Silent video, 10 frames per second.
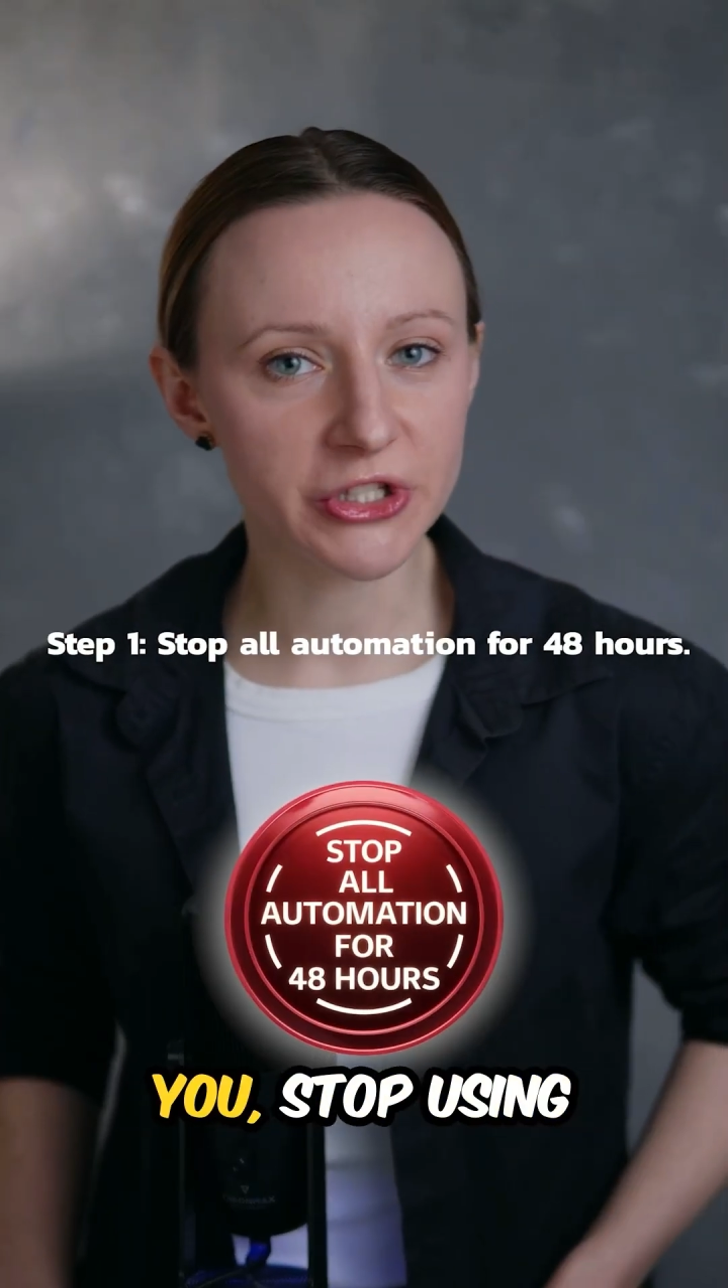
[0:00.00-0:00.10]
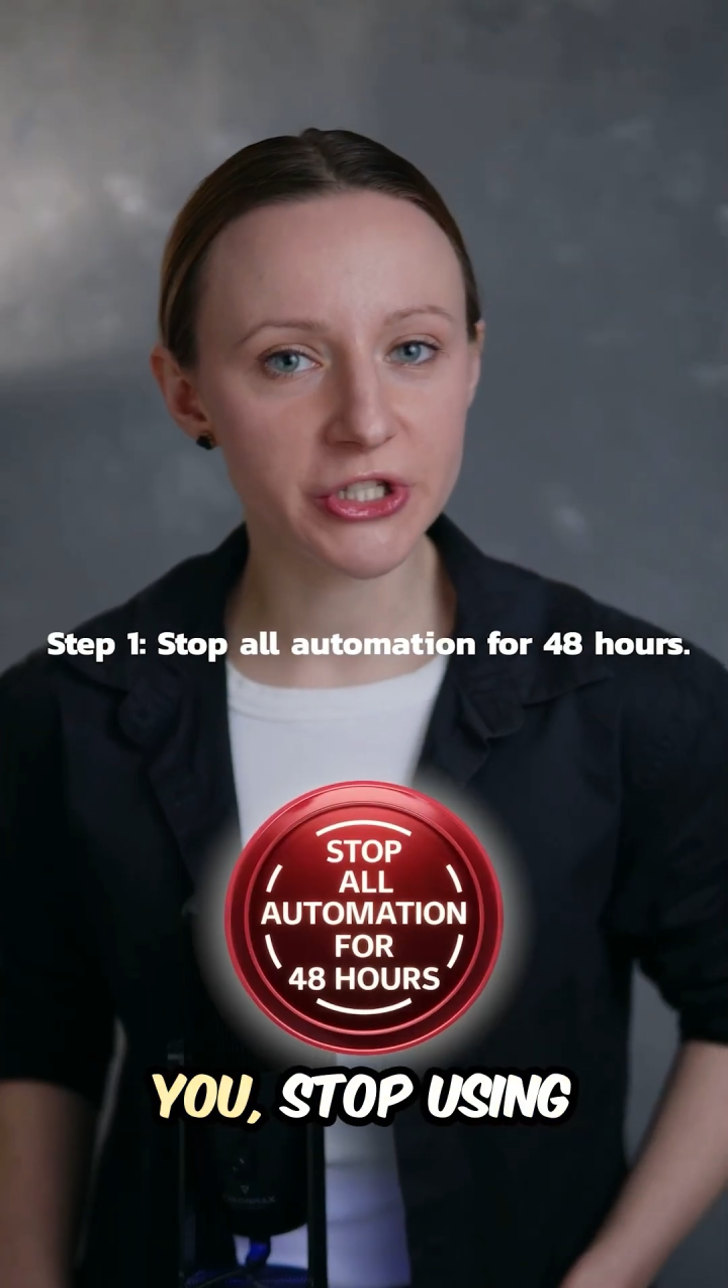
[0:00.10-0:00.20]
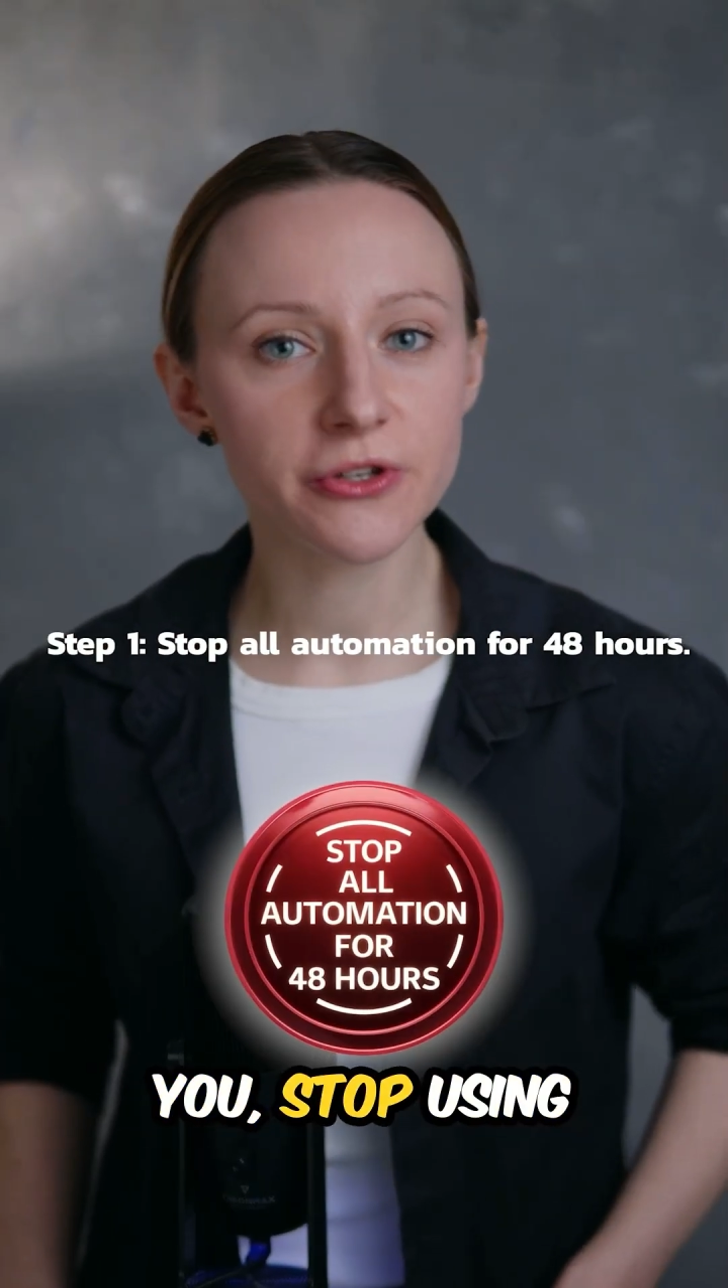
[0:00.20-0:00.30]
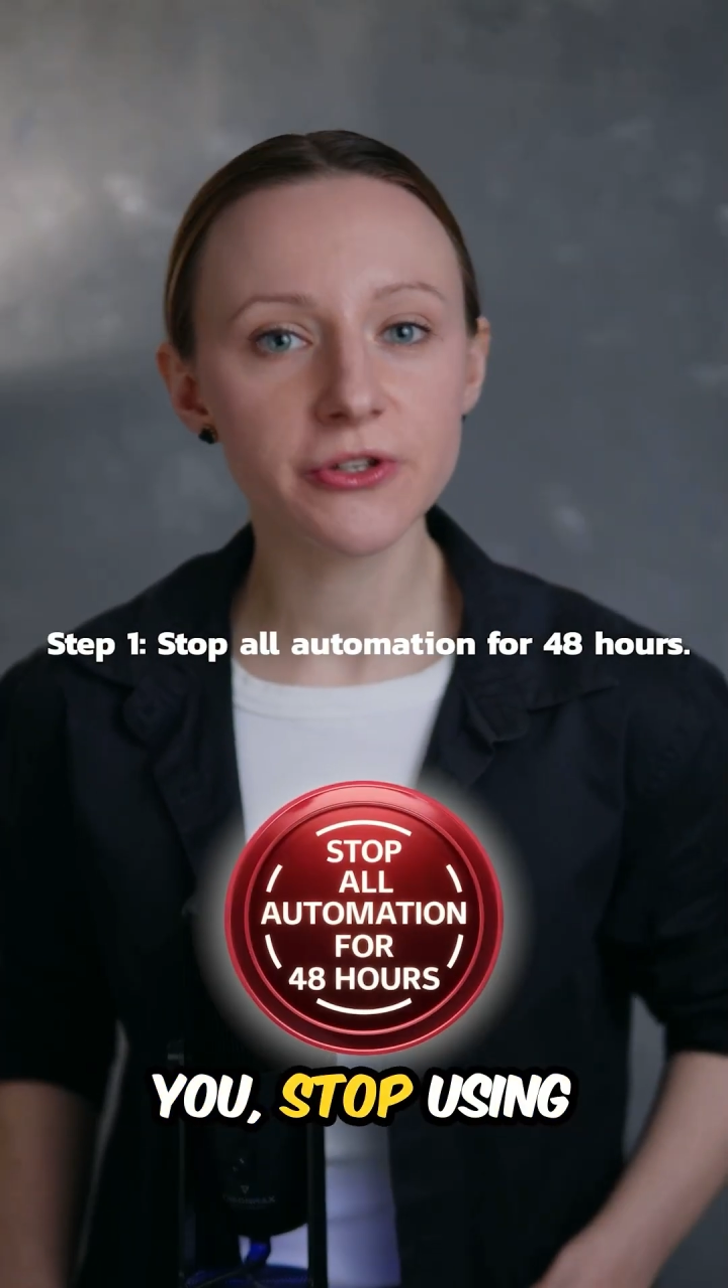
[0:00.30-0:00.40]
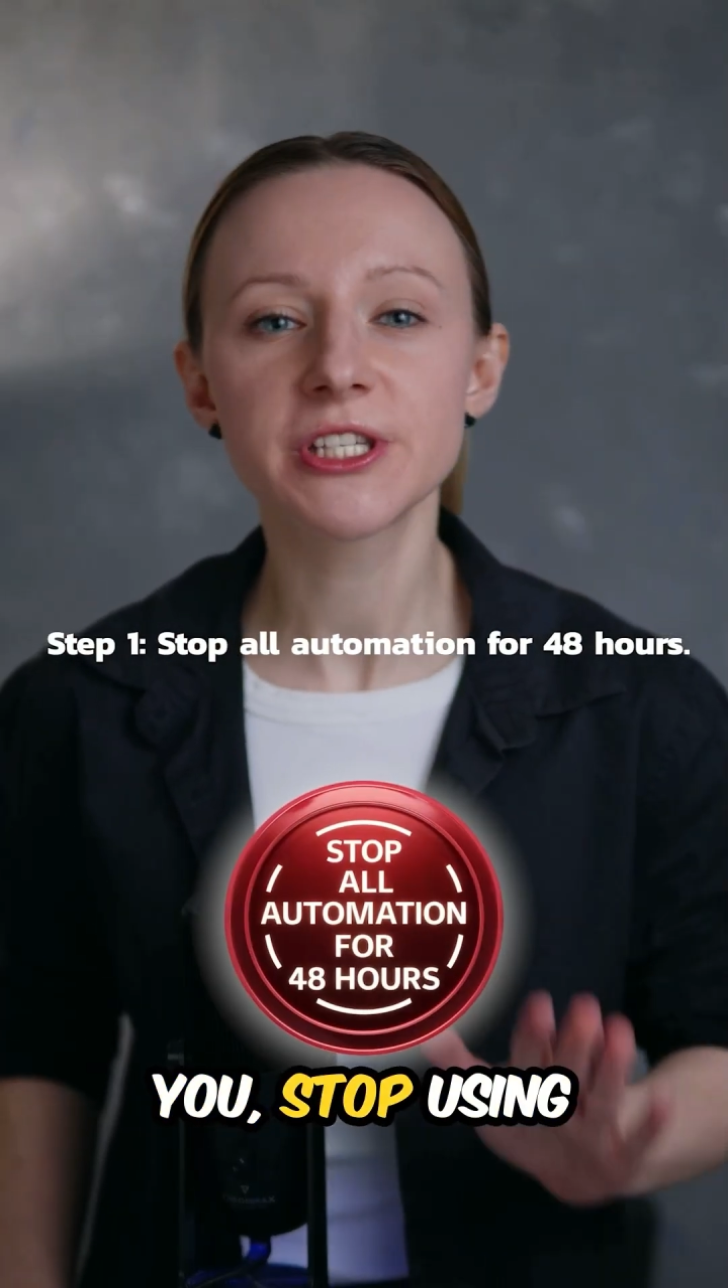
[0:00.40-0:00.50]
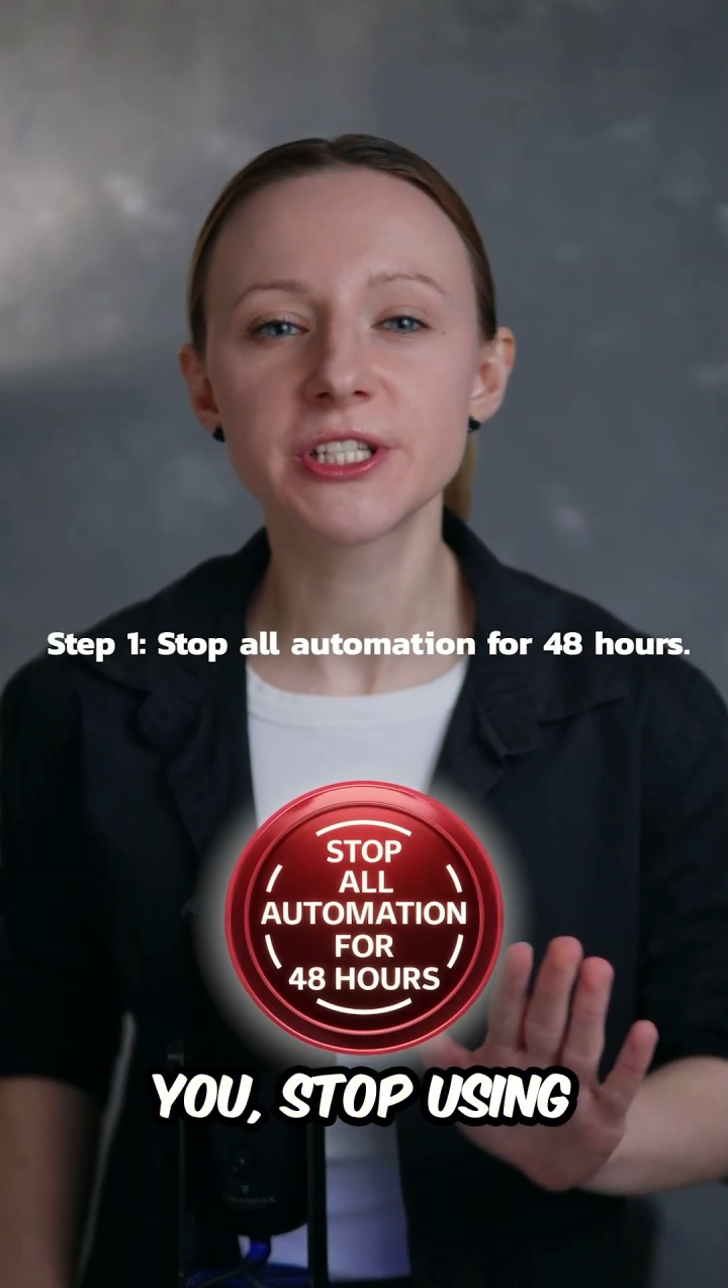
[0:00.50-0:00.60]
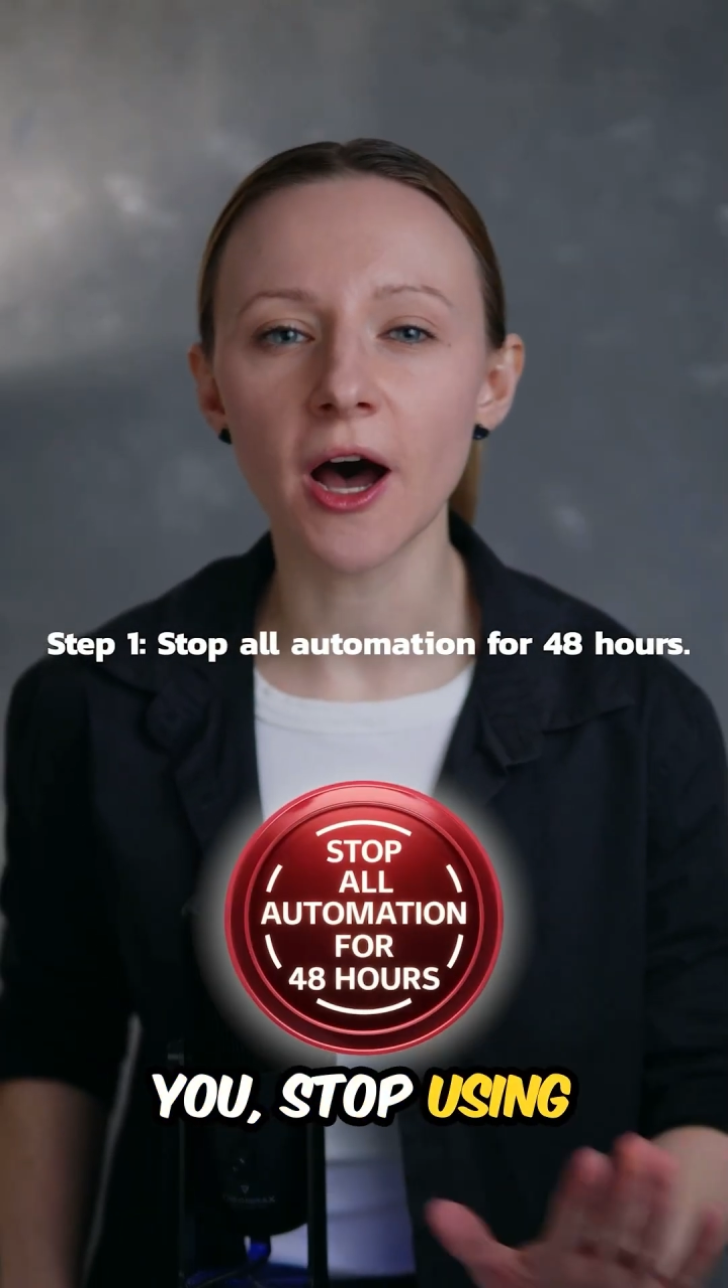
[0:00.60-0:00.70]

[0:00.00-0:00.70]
stop